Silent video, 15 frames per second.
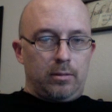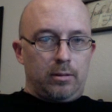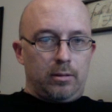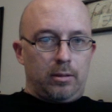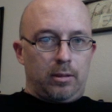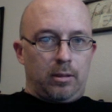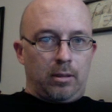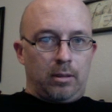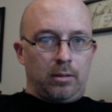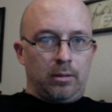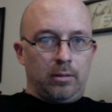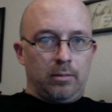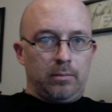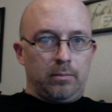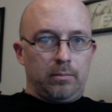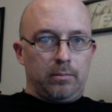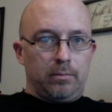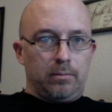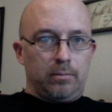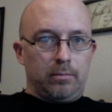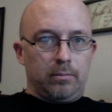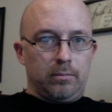column
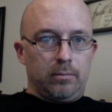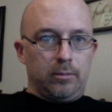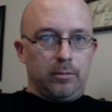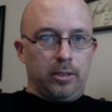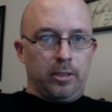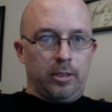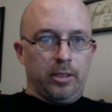the